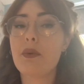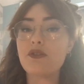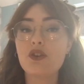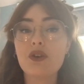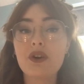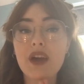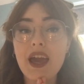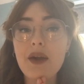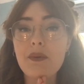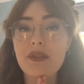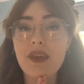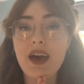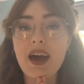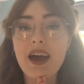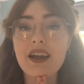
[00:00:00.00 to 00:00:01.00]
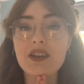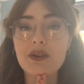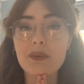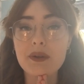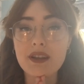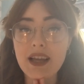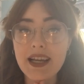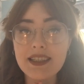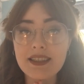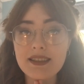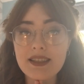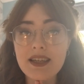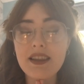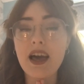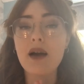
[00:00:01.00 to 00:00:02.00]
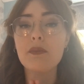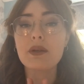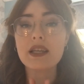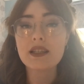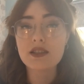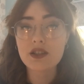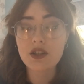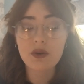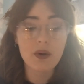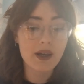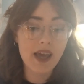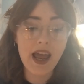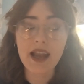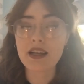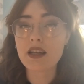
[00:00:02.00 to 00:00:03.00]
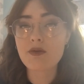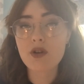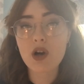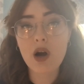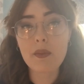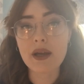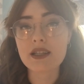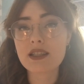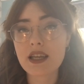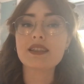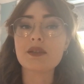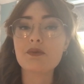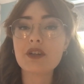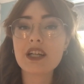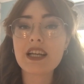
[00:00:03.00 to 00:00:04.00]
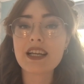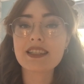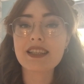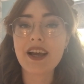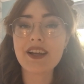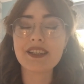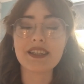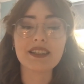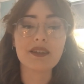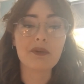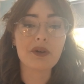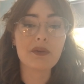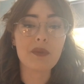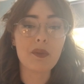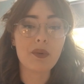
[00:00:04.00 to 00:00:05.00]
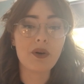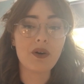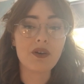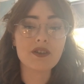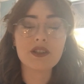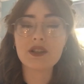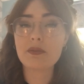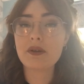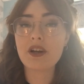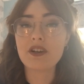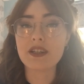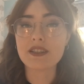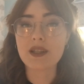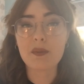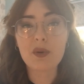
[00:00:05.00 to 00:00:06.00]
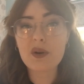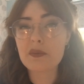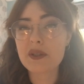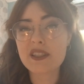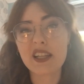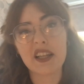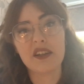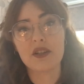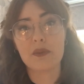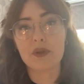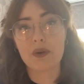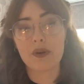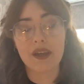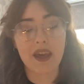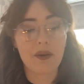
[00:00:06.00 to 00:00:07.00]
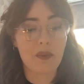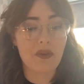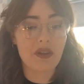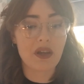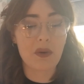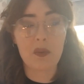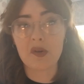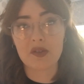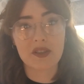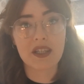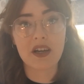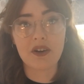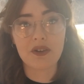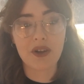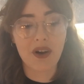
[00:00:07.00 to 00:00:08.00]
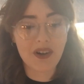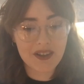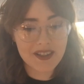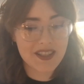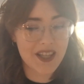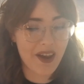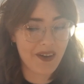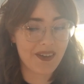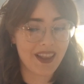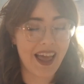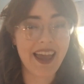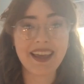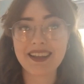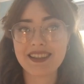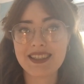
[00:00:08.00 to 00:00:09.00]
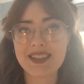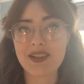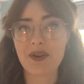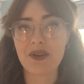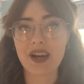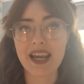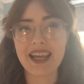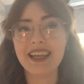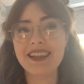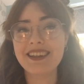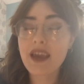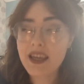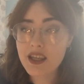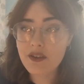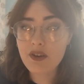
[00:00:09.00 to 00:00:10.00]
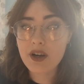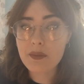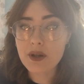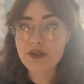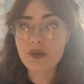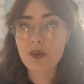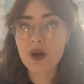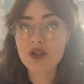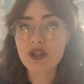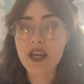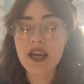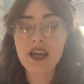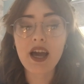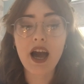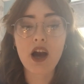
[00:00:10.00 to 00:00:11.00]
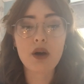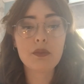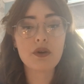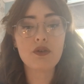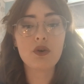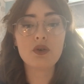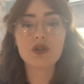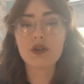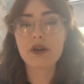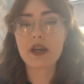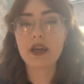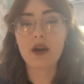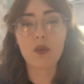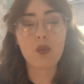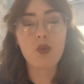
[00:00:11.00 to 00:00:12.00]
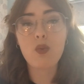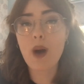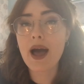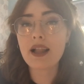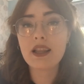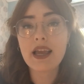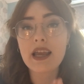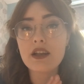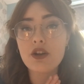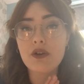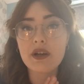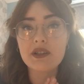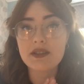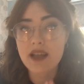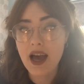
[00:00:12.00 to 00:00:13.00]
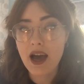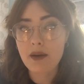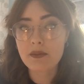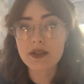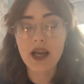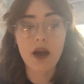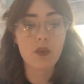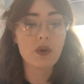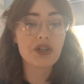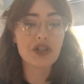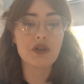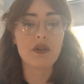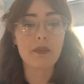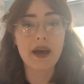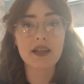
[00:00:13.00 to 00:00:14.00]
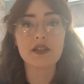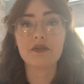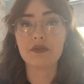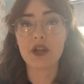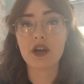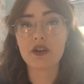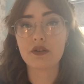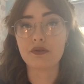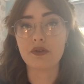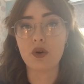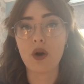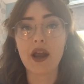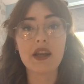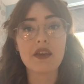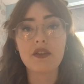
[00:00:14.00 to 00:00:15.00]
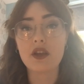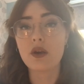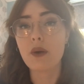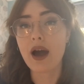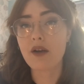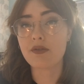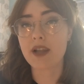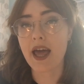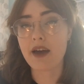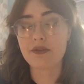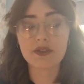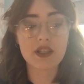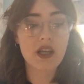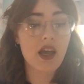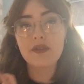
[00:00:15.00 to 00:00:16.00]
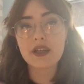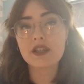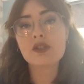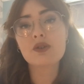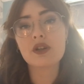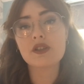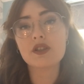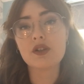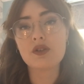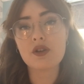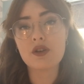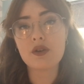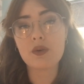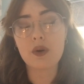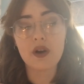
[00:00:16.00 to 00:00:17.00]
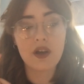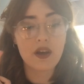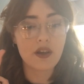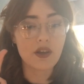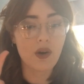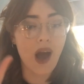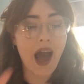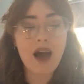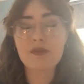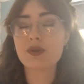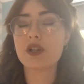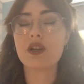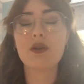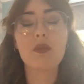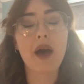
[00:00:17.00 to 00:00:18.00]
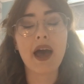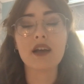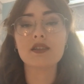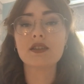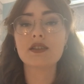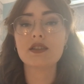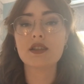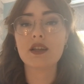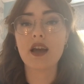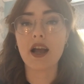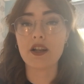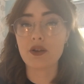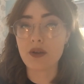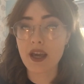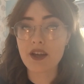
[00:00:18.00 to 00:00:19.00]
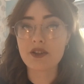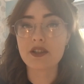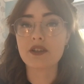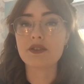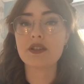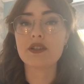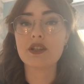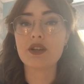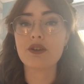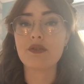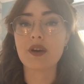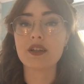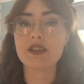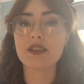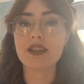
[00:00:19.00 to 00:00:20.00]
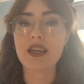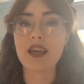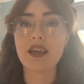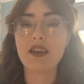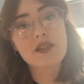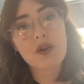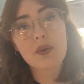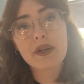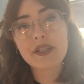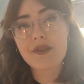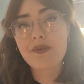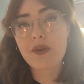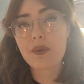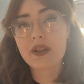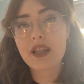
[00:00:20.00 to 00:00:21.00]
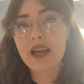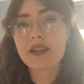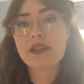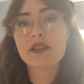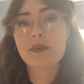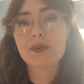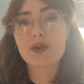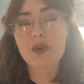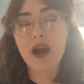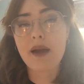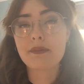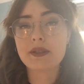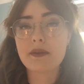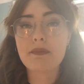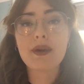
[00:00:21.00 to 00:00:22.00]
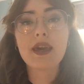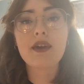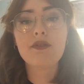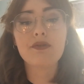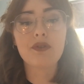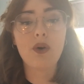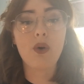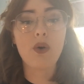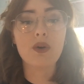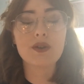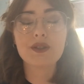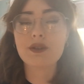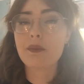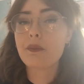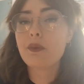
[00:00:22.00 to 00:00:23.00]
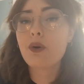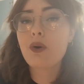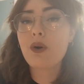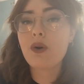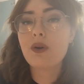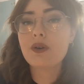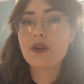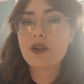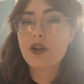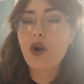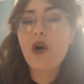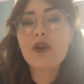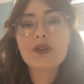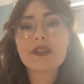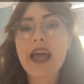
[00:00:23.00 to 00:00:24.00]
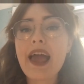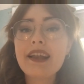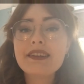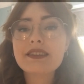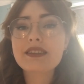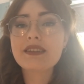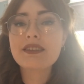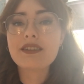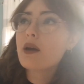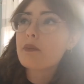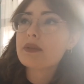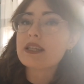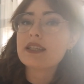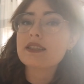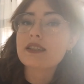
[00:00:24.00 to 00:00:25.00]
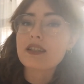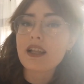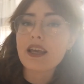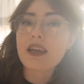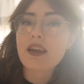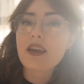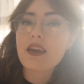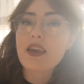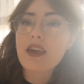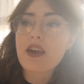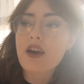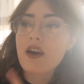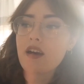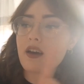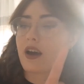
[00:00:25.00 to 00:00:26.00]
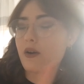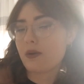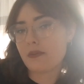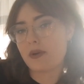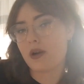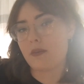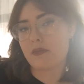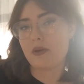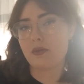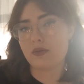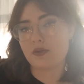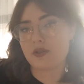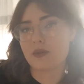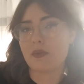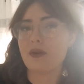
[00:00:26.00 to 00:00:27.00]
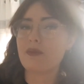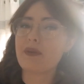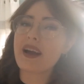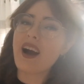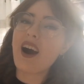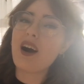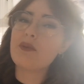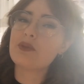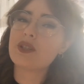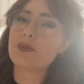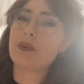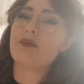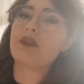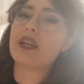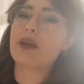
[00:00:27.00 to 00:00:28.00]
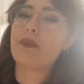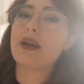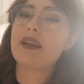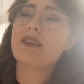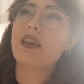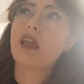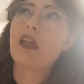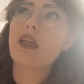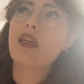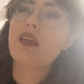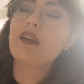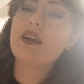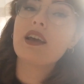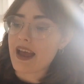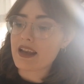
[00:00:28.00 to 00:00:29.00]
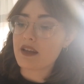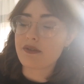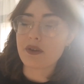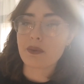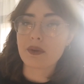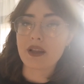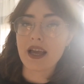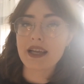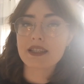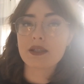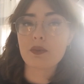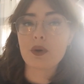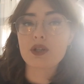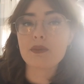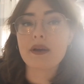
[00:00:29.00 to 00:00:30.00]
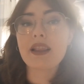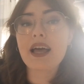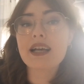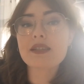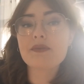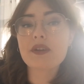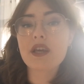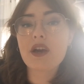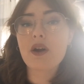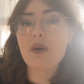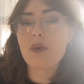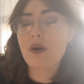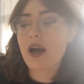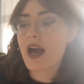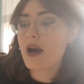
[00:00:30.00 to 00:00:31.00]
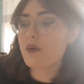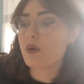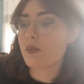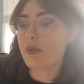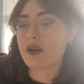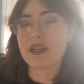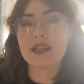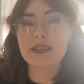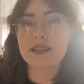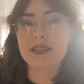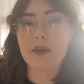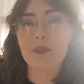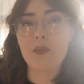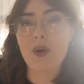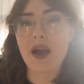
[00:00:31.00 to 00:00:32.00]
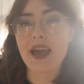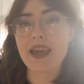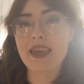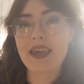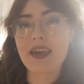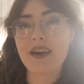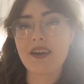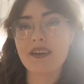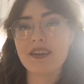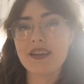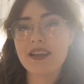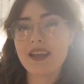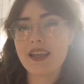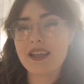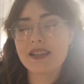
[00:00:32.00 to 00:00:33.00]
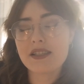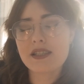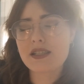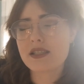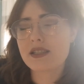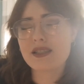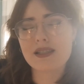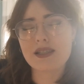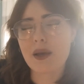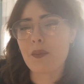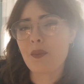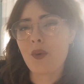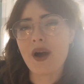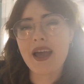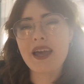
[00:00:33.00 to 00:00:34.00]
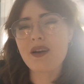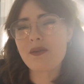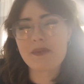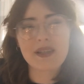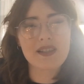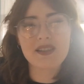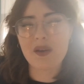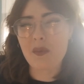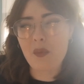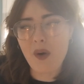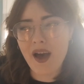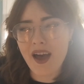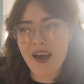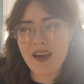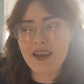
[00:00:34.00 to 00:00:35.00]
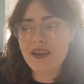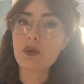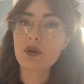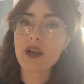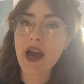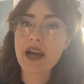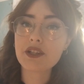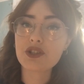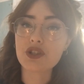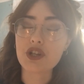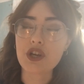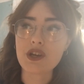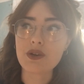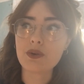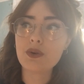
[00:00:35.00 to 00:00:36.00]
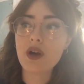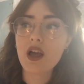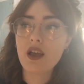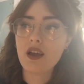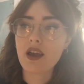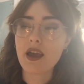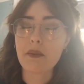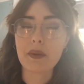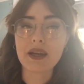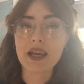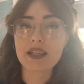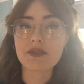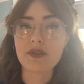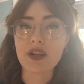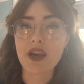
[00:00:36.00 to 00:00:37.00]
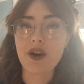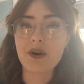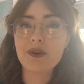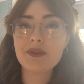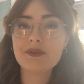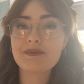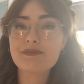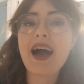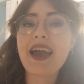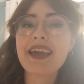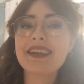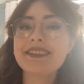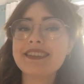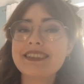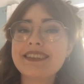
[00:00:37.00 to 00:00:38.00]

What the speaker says: If you're okay with that and you would like to see that, please do again leave a comment, because I'm really excited and I'm going to be bored. To be honest, I'll probably still end up doing it whether you want it or not, so like, sorry. Thank you very much for watching. I hope you're all doing well in your exams. I wish you the best of luck for any that you have left. Fingers crossed you do your absolute best and you get yourselves into university. As always, if you would like to subscribe to me for some more content, please click here. I will put a bubble somewhere. My arm just went really weird. And if you would like to watch my last video, I will put it somewhere here. Somewhere. It'll be somewhere. I will catch you in my next video. Bye!